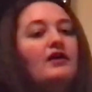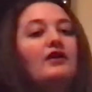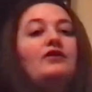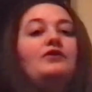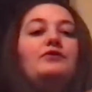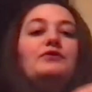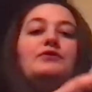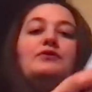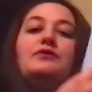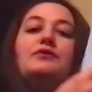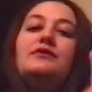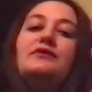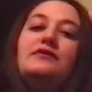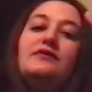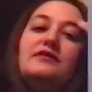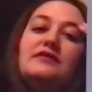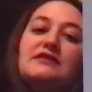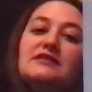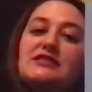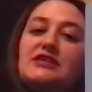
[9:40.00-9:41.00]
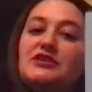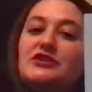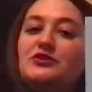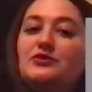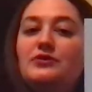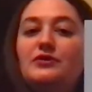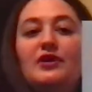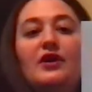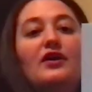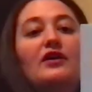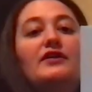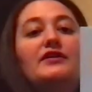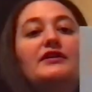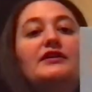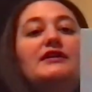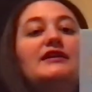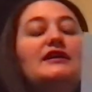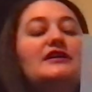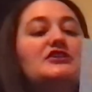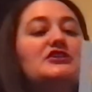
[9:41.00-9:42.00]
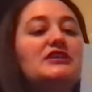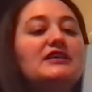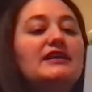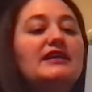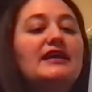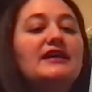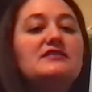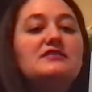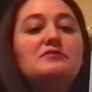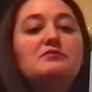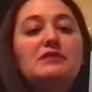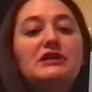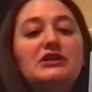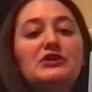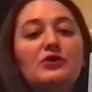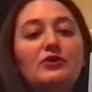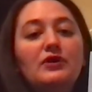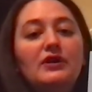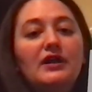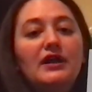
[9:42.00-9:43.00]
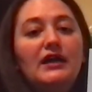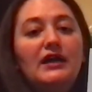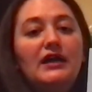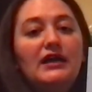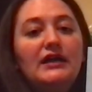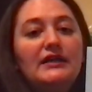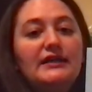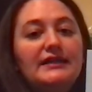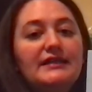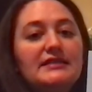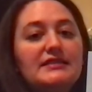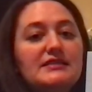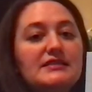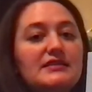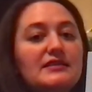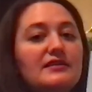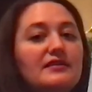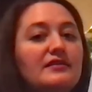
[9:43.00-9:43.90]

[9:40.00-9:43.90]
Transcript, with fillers: Ooh, it's a new card. It actually it has a menorah on it.